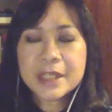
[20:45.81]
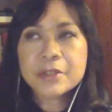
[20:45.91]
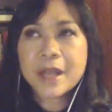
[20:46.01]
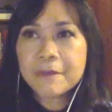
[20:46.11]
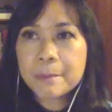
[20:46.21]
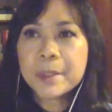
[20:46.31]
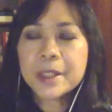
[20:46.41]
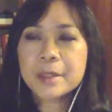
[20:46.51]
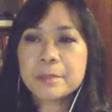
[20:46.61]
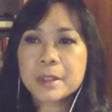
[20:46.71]
We need to have a
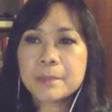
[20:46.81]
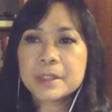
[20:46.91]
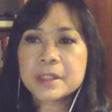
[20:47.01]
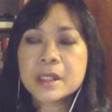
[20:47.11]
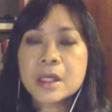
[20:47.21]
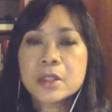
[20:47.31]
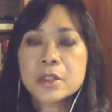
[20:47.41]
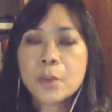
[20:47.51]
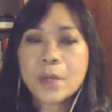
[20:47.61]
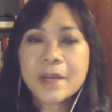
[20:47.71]
bigger purpose.
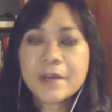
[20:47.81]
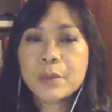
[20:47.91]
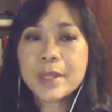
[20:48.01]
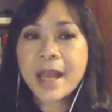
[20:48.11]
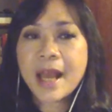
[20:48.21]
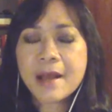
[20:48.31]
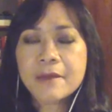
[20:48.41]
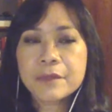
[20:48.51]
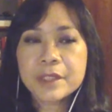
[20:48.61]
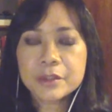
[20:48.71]
Mm-hmm. So whatever we
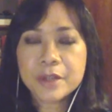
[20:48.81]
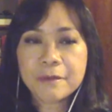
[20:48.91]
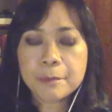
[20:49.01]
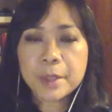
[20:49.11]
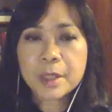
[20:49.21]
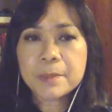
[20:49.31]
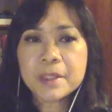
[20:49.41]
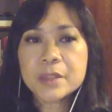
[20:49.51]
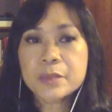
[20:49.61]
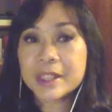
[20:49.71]
have, we need to have a
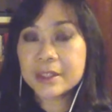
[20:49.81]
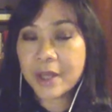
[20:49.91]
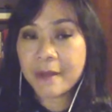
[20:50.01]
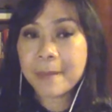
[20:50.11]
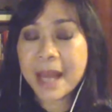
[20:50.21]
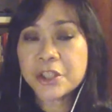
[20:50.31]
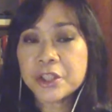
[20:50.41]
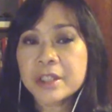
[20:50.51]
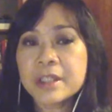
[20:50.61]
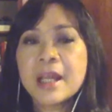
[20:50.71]
purpose, we need to have
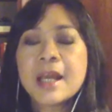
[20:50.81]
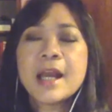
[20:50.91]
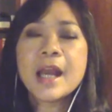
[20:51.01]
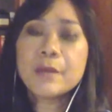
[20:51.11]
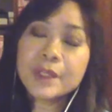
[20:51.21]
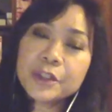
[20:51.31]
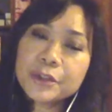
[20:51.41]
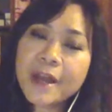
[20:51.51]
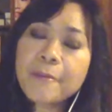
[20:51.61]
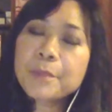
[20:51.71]
passion, and we
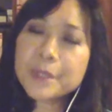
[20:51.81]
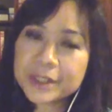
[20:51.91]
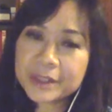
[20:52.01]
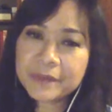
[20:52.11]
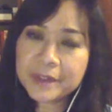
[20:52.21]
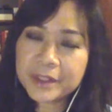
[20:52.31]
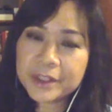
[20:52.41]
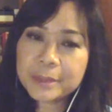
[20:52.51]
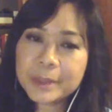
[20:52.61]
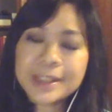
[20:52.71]
need to have
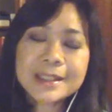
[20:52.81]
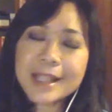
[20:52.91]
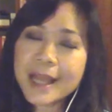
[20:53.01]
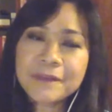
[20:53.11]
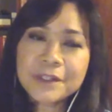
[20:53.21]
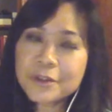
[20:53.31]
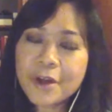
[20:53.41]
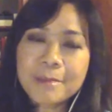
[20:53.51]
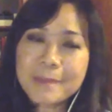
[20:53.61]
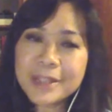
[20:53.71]
perseverance, because life
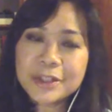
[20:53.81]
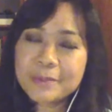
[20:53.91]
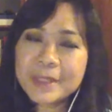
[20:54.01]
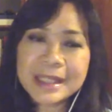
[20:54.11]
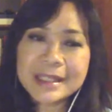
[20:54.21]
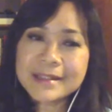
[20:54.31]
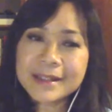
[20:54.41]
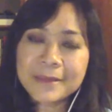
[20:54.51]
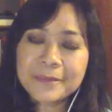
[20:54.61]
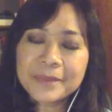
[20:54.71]
is not meant to be
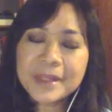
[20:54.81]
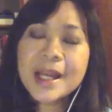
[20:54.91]
easy.